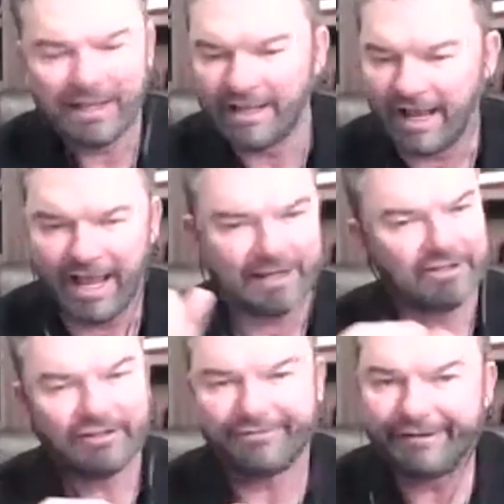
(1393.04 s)
I
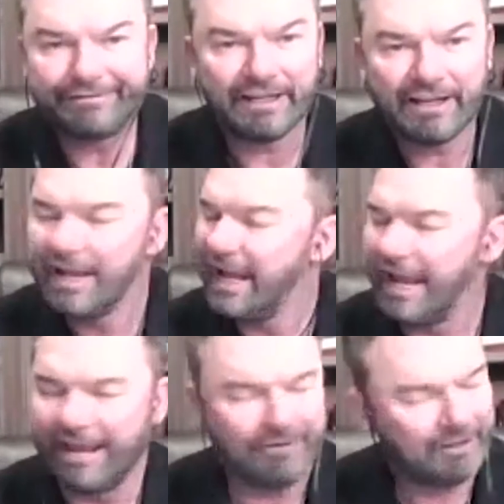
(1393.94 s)
can do 50.
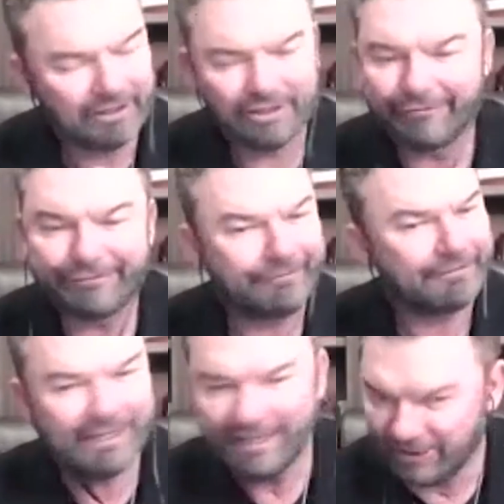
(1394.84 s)
If you can do
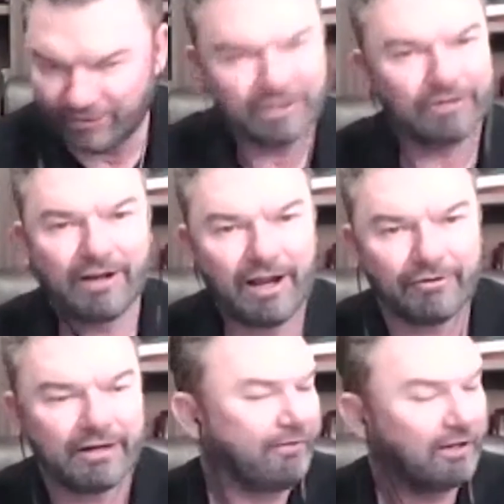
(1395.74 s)
50, you can do
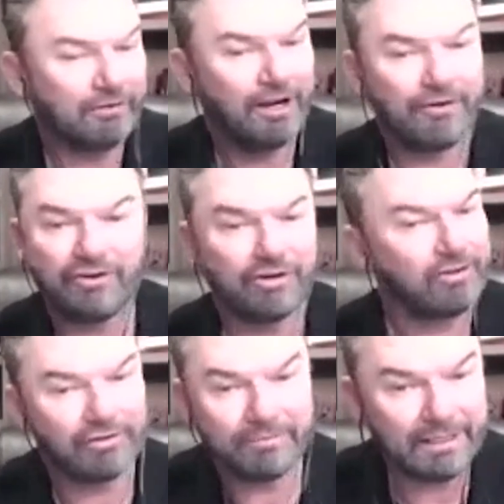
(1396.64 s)
100. If you can do 100, you can
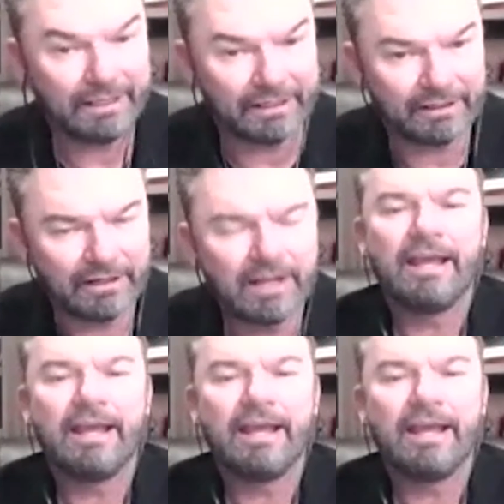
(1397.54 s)
do 1,000,000.